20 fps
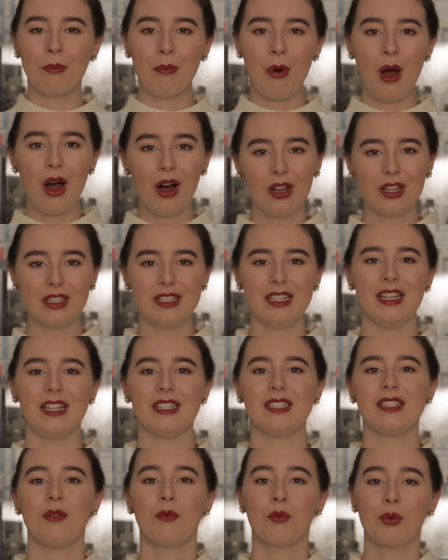
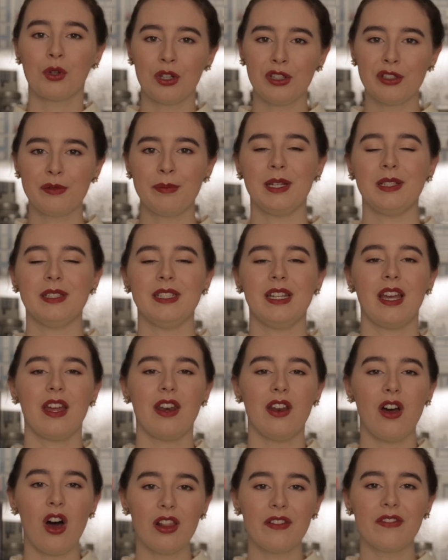politics and world building
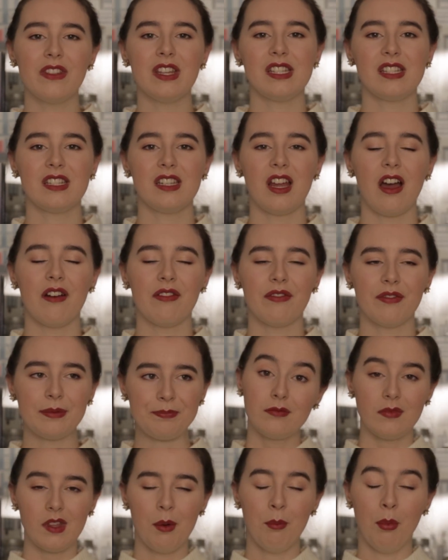and all of this stuff,
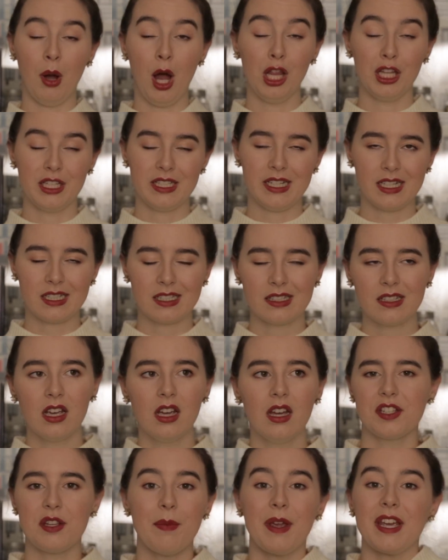politics,
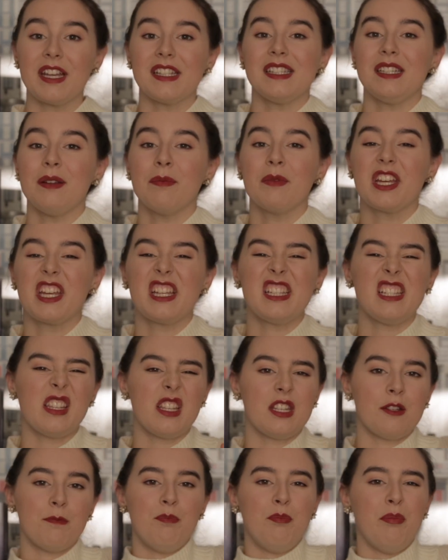to make it seem like it's
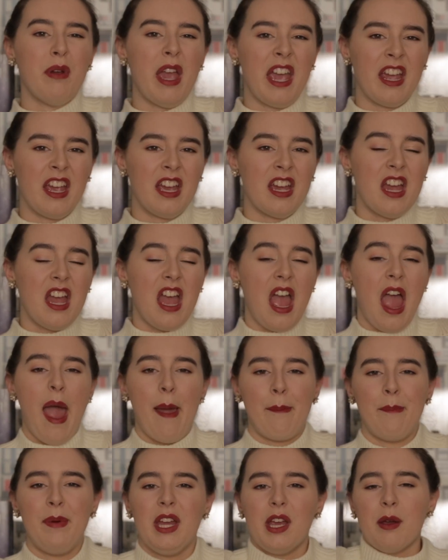this big,
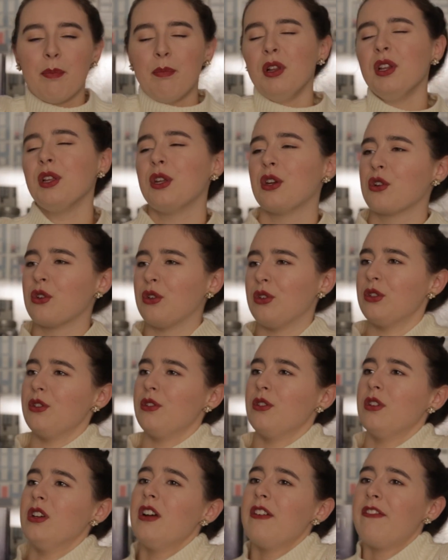epic,
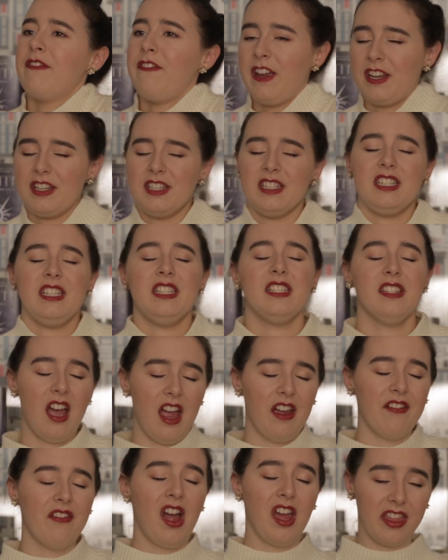political, fantasy
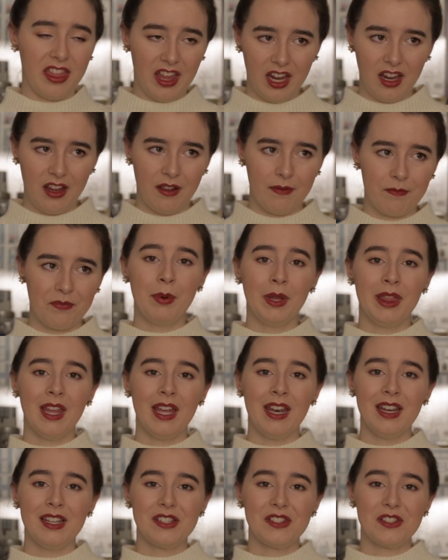sci-fi thing. But
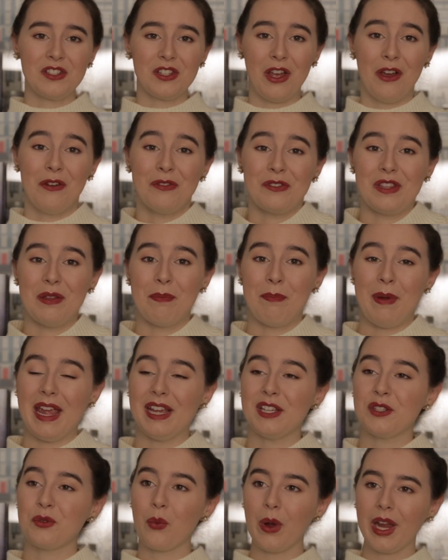then it slows the
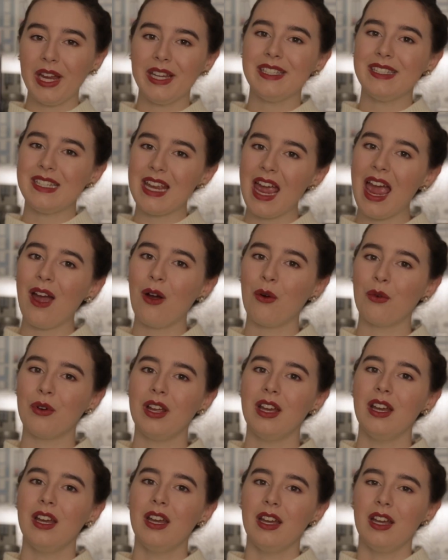pace way down
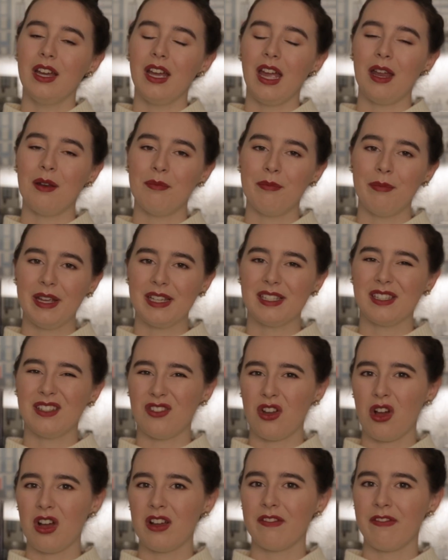and makes it
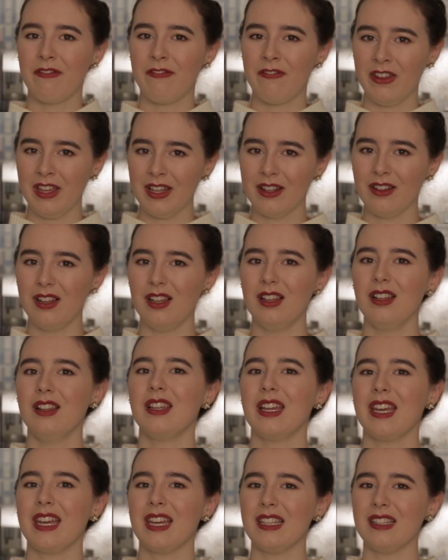not feel
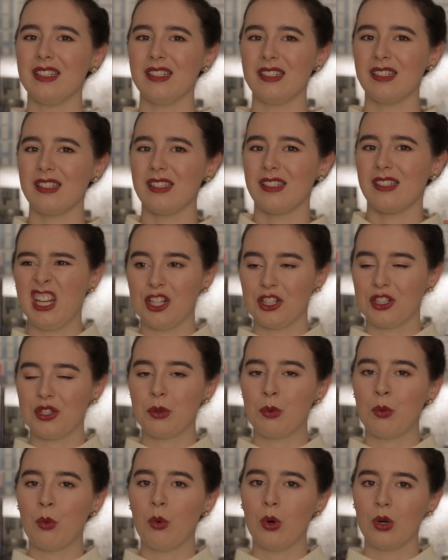like it's geared
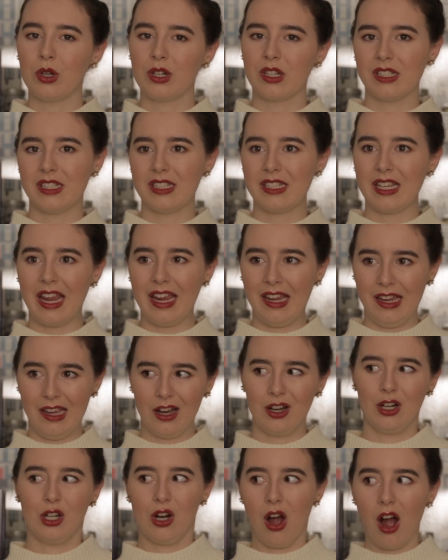towards a
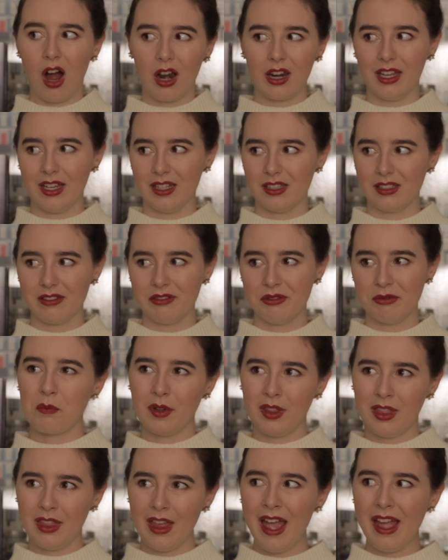younger audience.
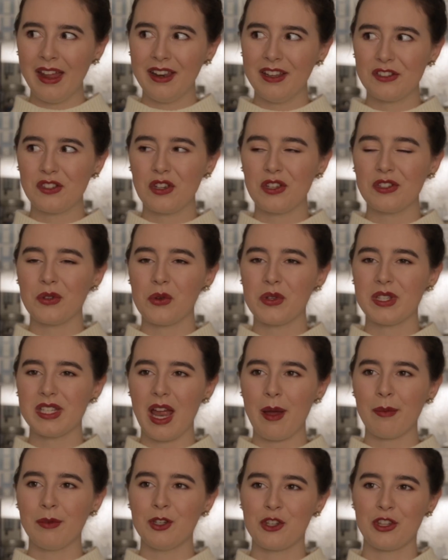But then it's also
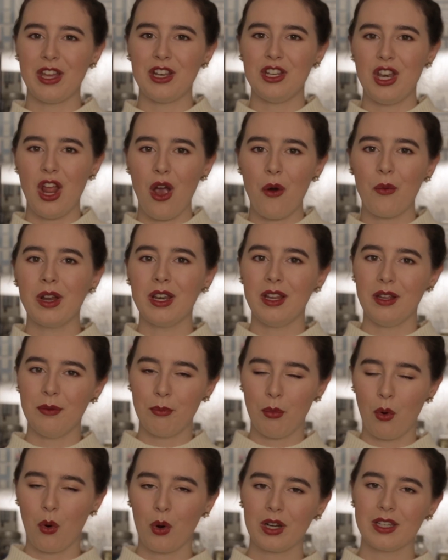established that no one
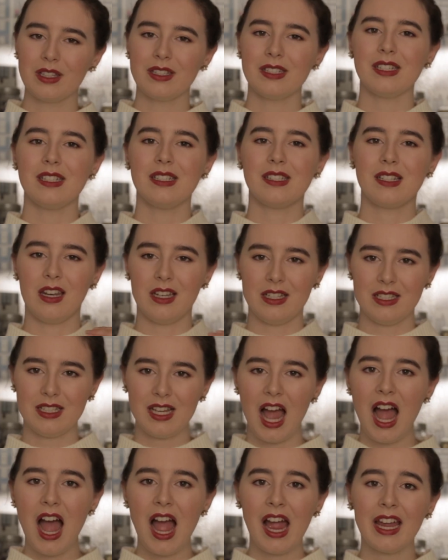important is gonna
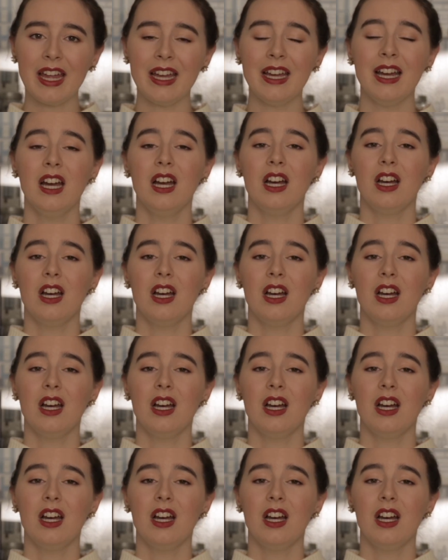die